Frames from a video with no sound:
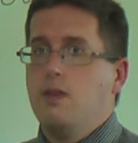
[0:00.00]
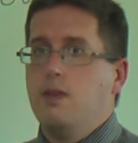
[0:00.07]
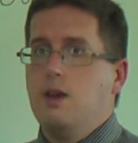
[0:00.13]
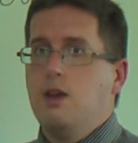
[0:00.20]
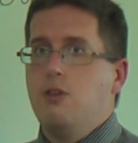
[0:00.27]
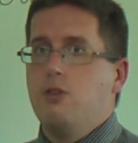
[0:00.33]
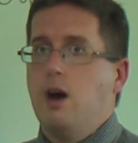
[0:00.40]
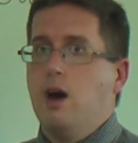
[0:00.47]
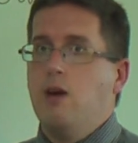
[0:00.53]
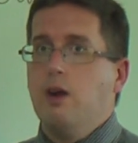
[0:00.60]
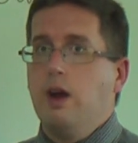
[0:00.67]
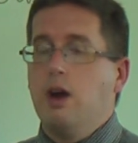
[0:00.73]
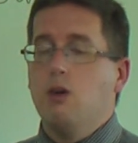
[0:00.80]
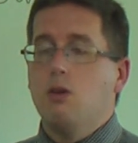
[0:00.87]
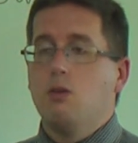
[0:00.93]
These are our
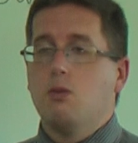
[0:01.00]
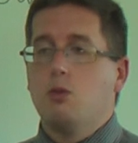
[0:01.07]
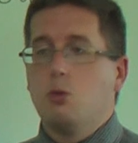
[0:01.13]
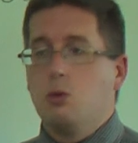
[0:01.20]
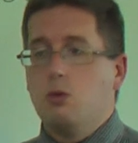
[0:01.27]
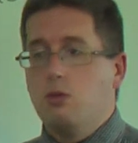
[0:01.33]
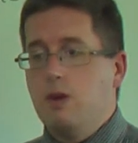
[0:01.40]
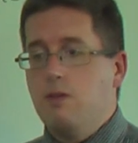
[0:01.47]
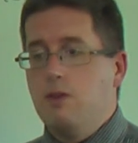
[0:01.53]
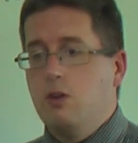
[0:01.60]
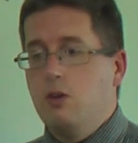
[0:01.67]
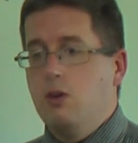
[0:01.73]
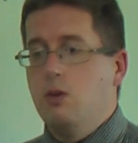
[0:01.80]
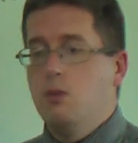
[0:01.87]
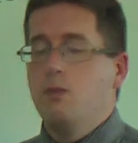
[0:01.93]
normal
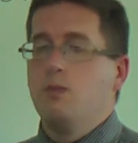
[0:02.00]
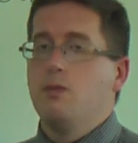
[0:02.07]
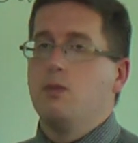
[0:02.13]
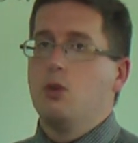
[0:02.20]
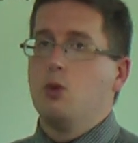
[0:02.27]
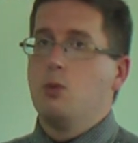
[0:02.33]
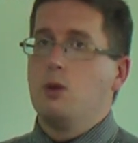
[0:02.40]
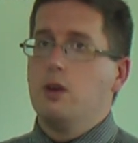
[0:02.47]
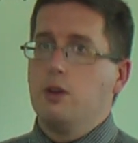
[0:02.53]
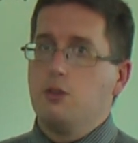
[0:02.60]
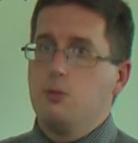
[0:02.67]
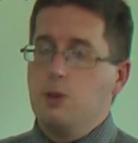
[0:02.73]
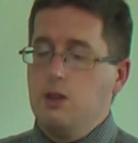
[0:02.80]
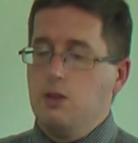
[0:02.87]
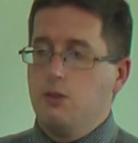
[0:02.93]
revenue, normal
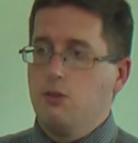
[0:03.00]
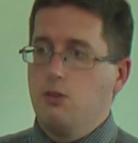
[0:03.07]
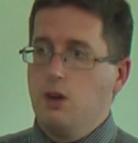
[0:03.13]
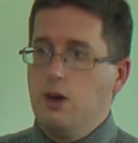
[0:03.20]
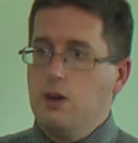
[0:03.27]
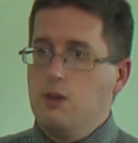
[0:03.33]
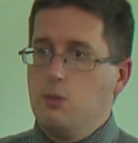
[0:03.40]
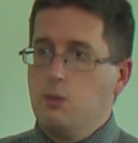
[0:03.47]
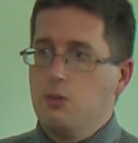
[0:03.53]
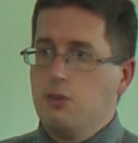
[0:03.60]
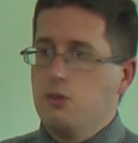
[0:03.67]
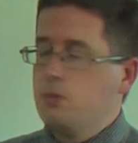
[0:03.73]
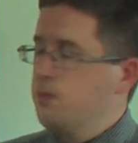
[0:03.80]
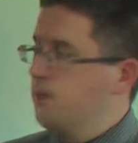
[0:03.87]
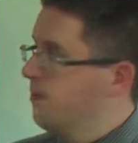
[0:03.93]
expense items.